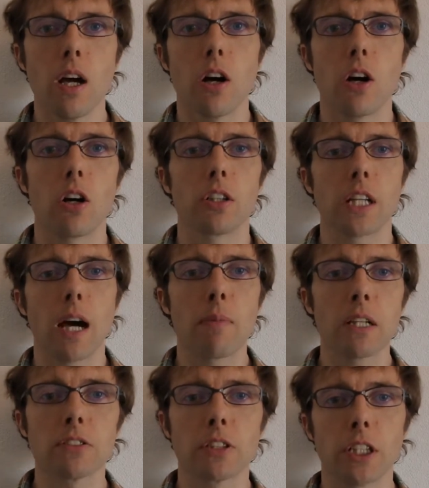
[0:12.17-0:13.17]
on
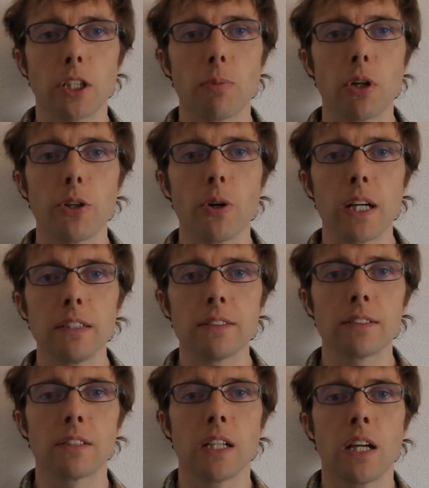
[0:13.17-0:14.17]
Amazon
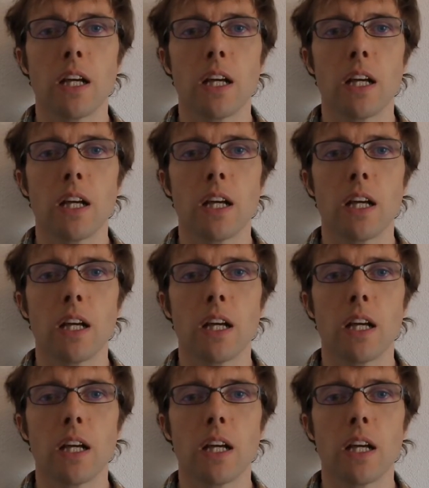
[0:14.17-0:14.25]
AWS,